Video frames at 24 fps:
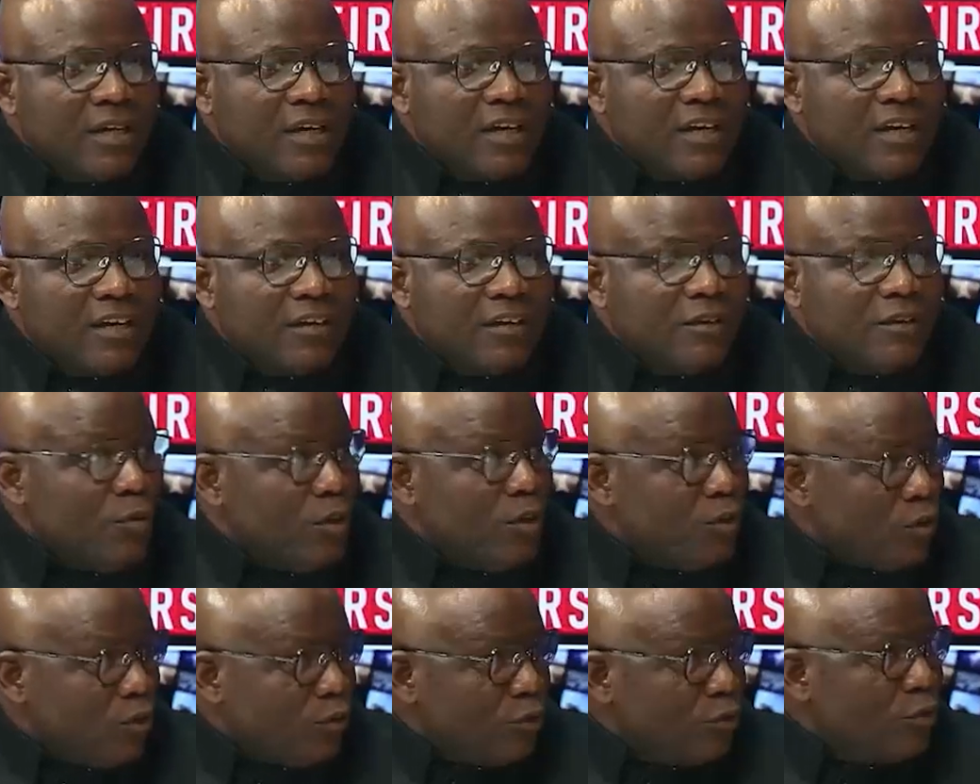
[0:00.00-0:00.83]

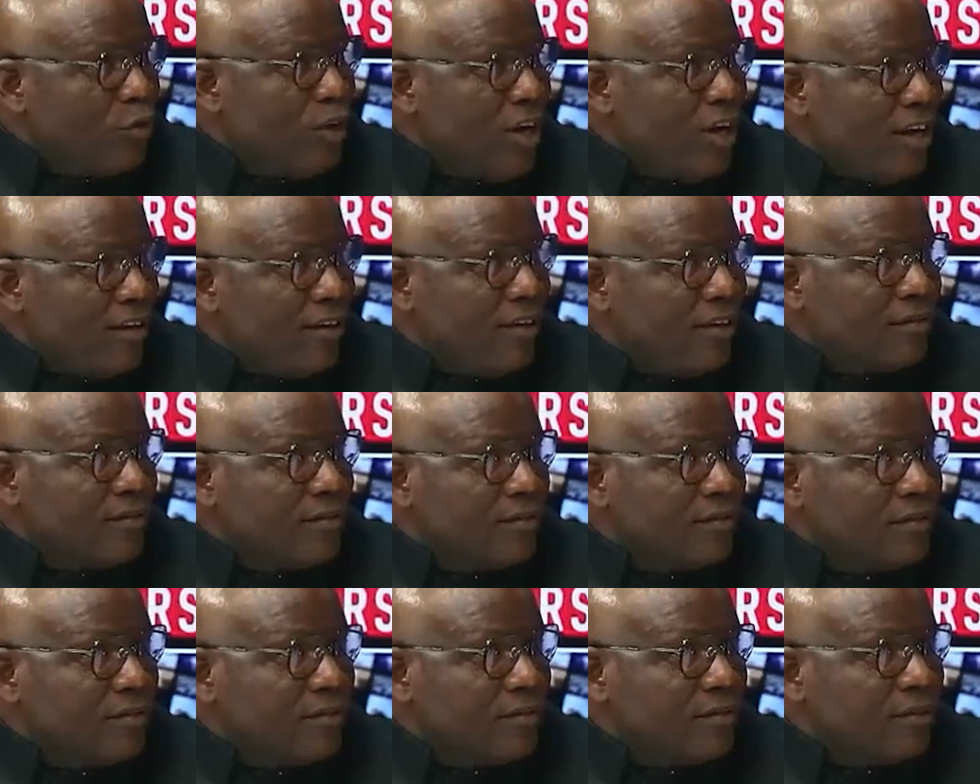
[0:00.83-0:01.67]
It also
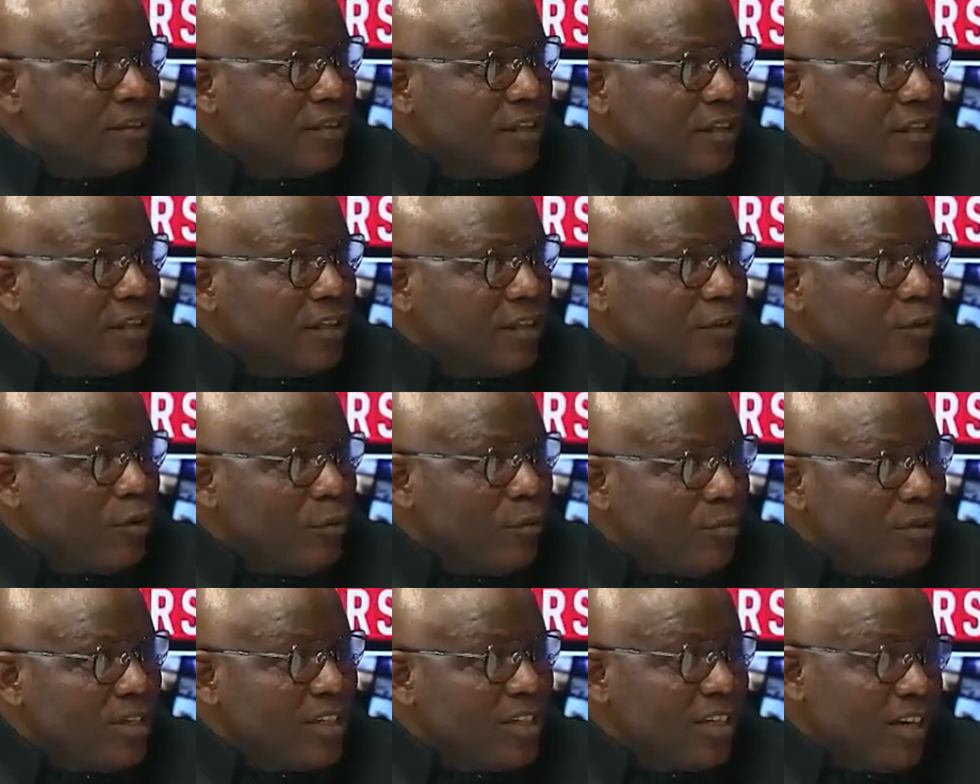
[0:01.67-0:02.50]
has
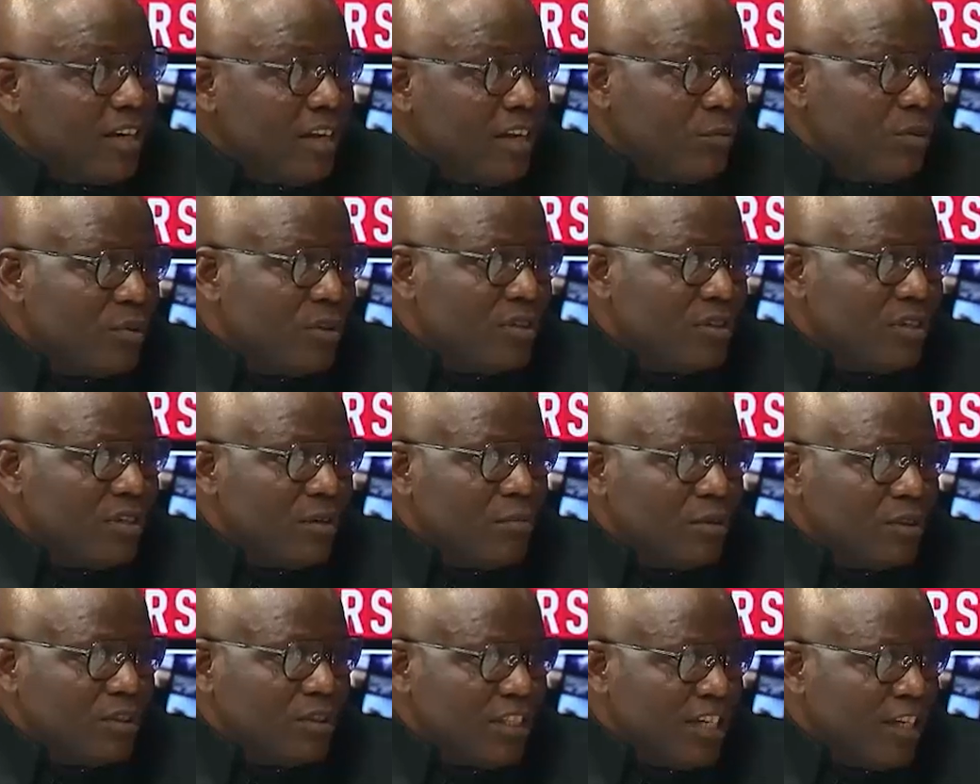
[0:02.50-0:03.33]
completed, I will say,
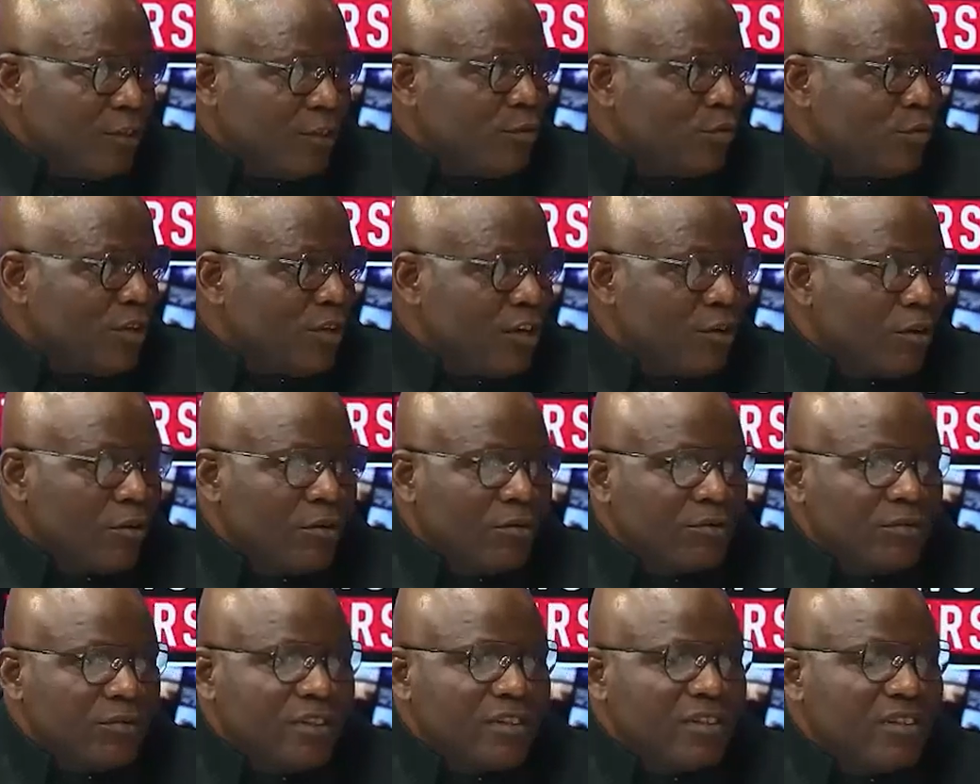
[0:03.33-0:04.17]
but yet to kick
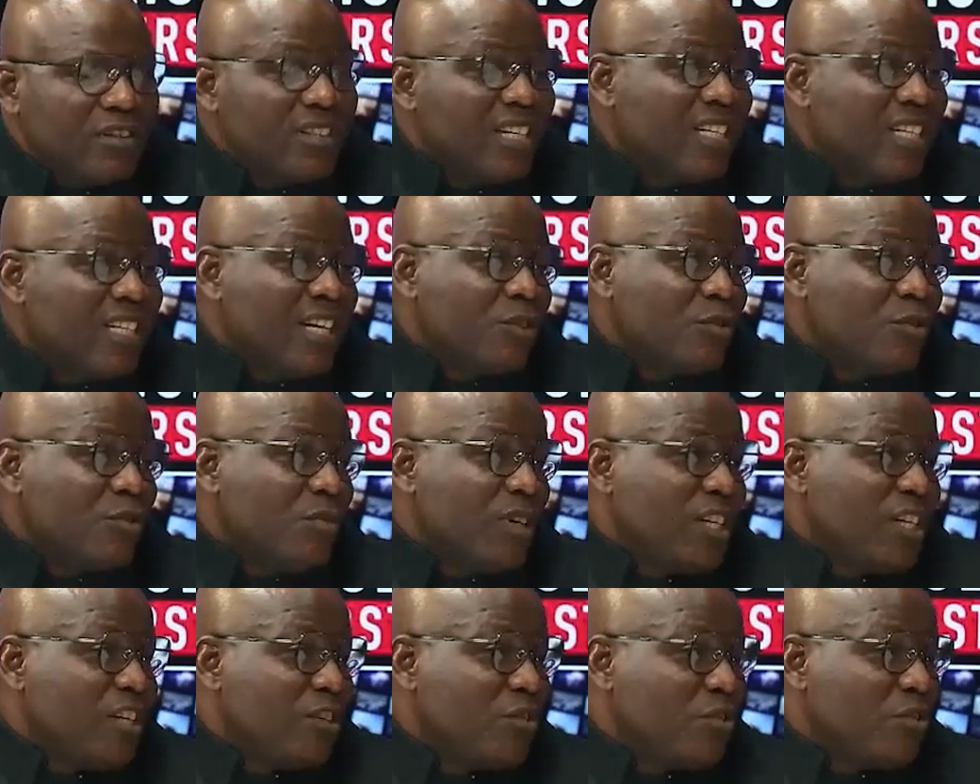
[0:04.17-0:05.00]
off, is the 10,000
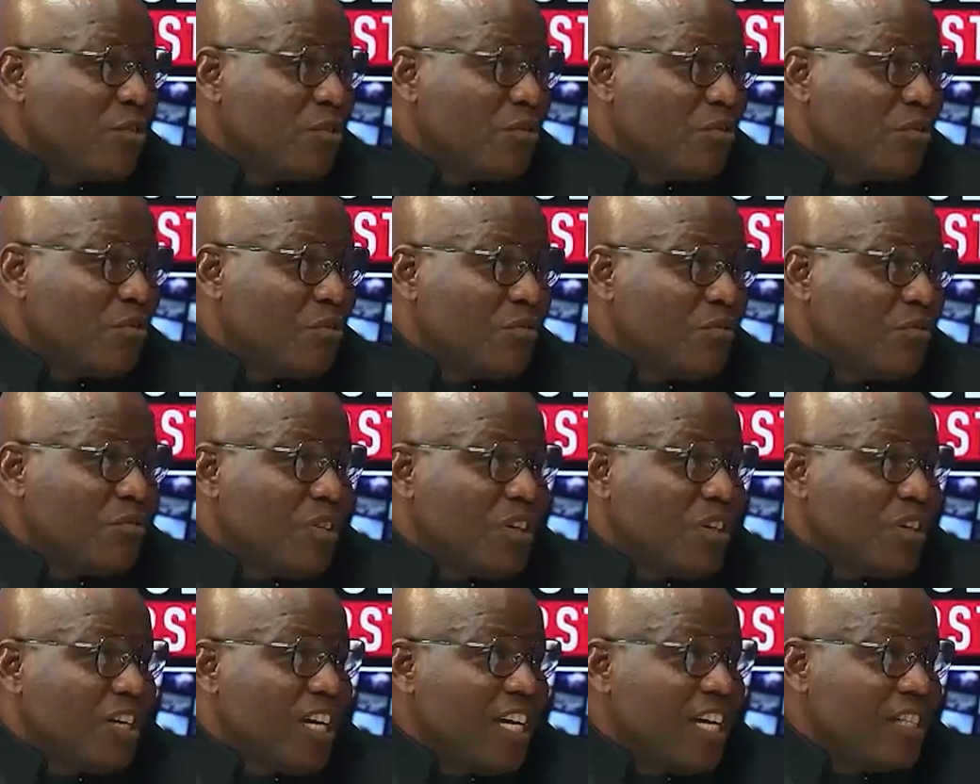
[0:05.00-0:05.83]
metric tons of
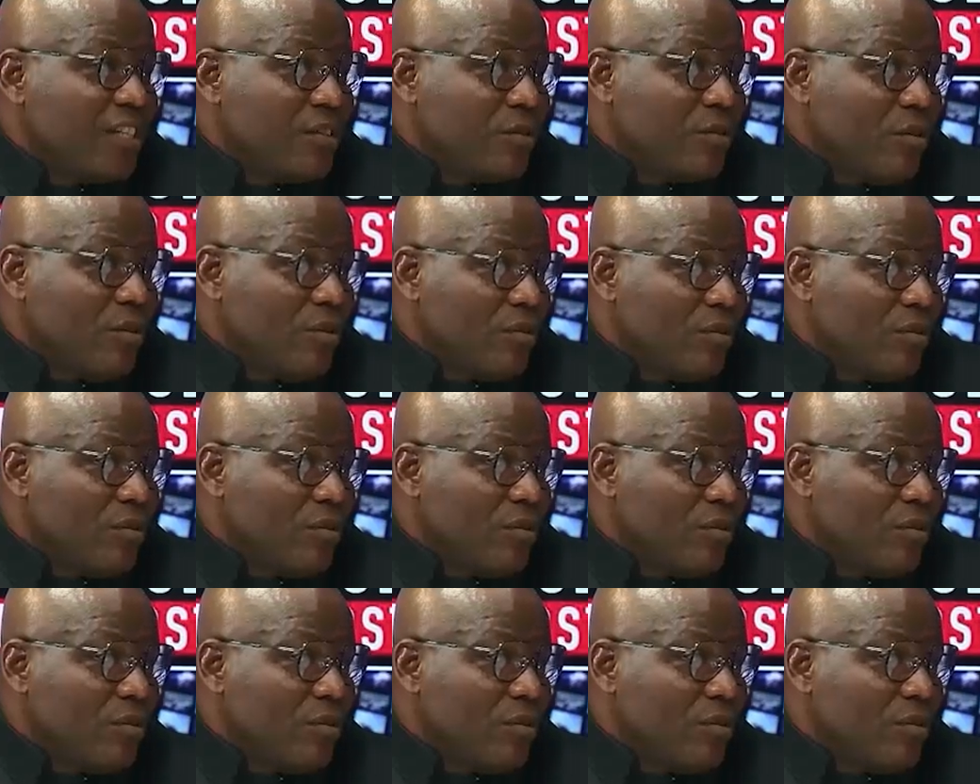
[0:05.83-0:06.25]
ethanol